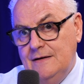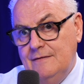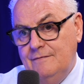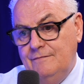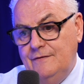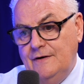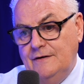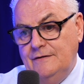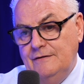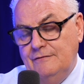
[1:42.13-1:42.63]

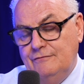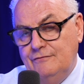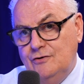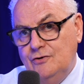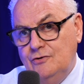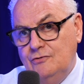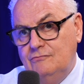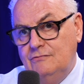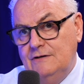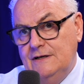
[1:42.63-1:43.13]
Very
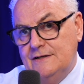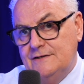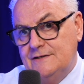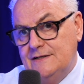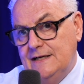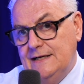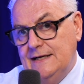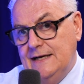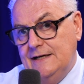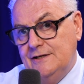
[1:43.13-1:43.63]
few real
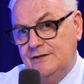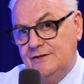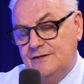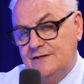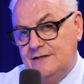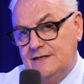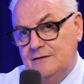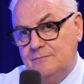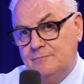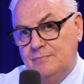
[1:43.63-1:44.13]
estate agents
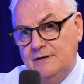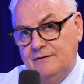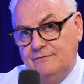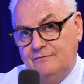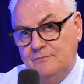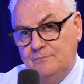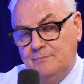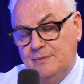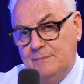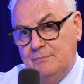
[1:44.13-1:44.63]
here, apart
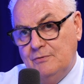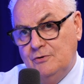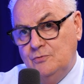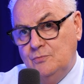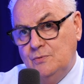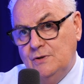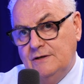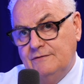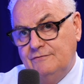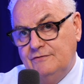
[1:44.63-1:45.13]
from people who
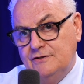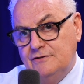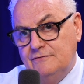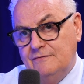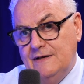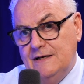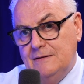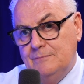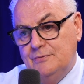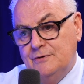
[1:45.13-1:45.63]
work for
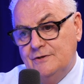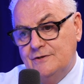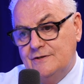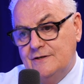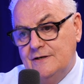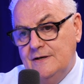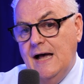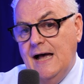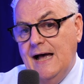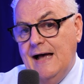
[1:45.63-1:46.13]
developers,
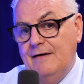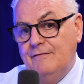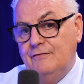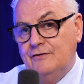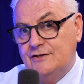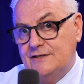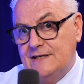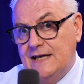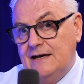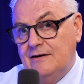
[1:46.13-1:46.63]
have a
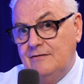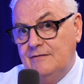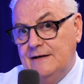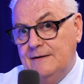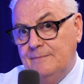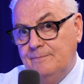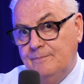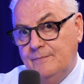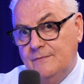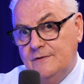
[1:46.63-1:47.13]
salary.
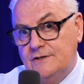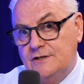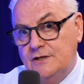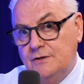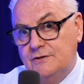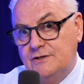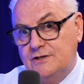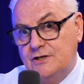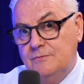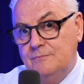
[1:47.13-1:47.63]
So
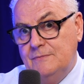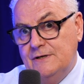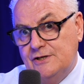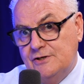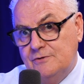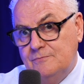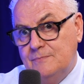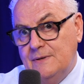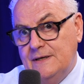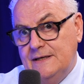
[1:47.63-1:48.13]
it's
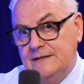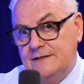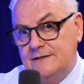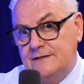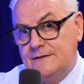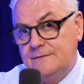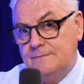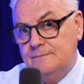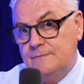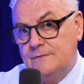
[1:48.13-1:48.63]

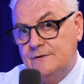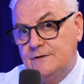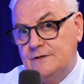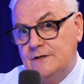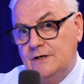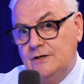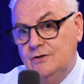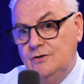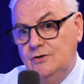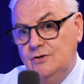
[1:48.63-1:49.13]
commission-based.
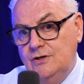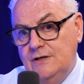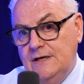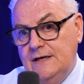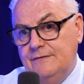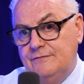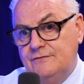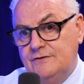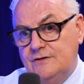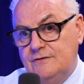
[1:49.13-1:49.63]
So you
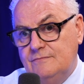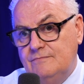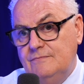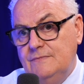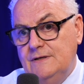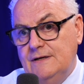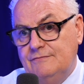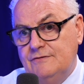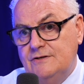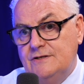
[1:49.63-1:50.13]
have
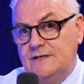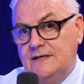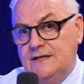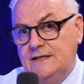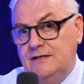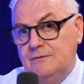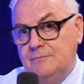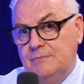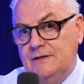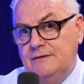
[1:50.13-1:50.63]
to tighten
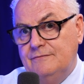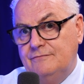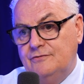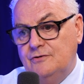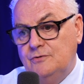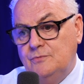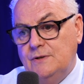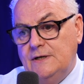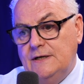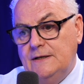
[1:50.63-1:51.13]
your belt for a
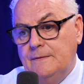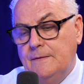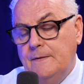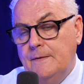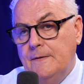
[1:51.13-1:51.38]
while.